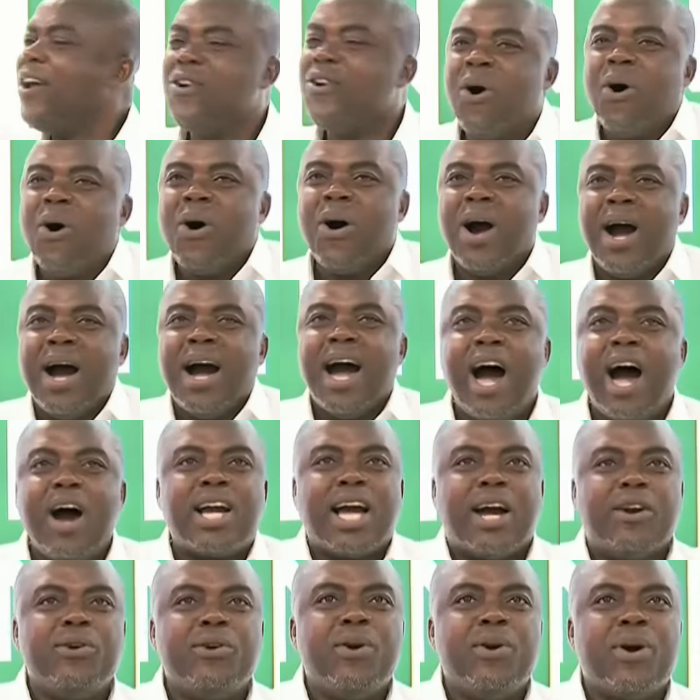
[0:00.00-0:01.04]
No, how
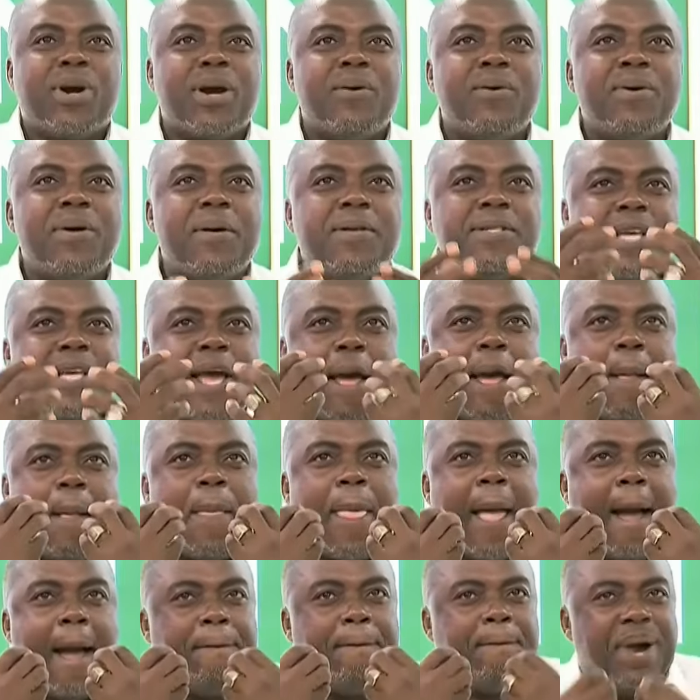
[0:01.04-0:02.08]
can say
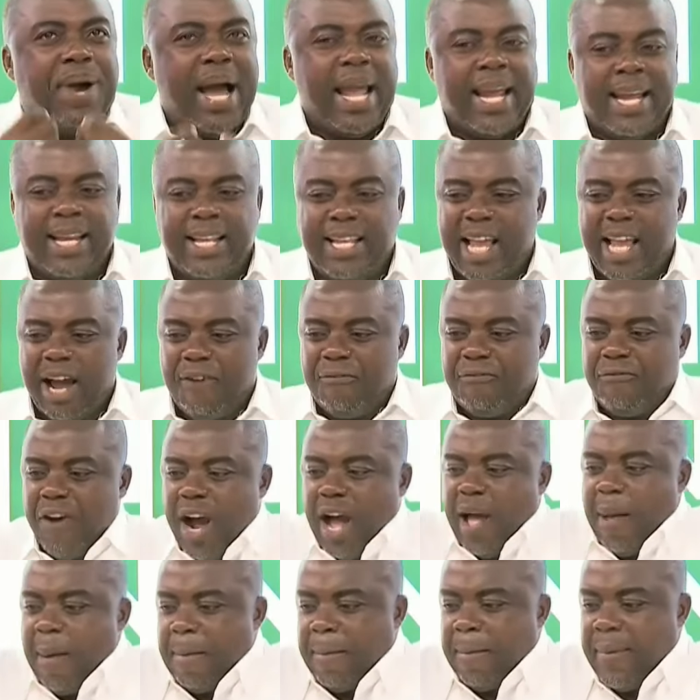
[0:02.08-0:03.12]
I buy your
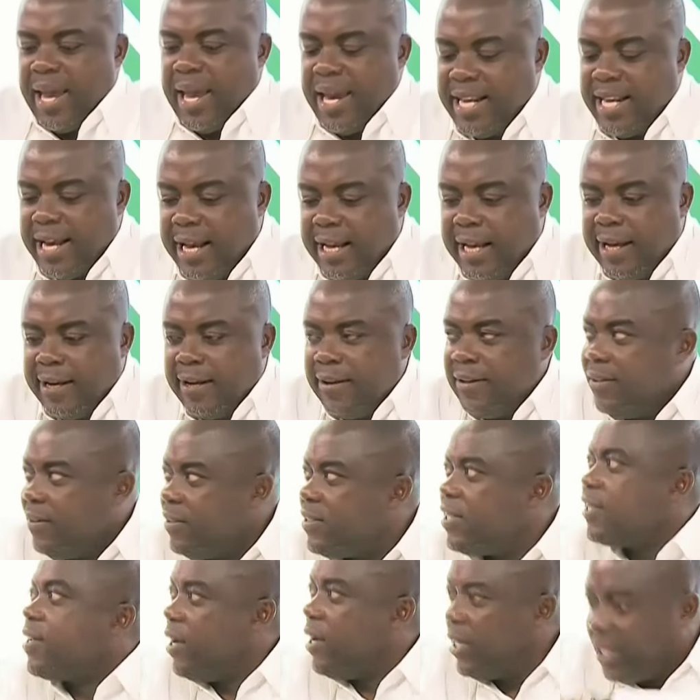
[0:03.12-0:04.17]
national
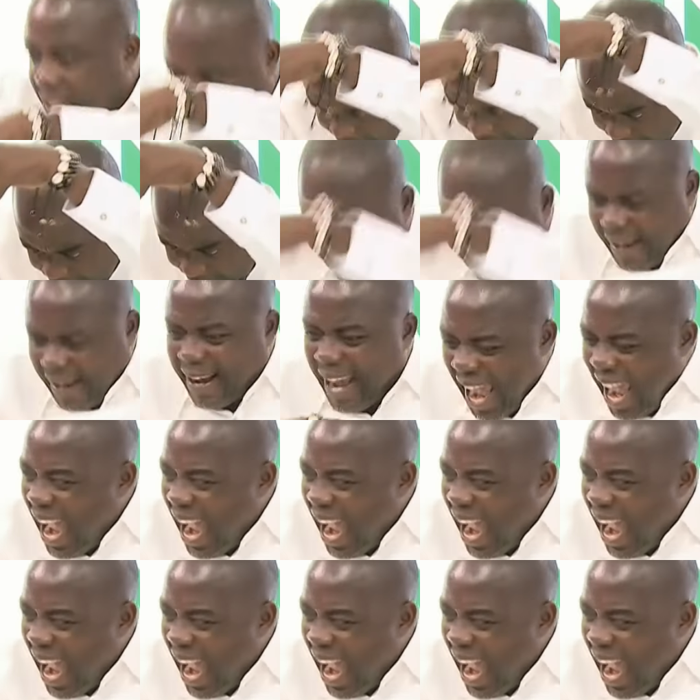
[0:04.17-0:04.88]
security near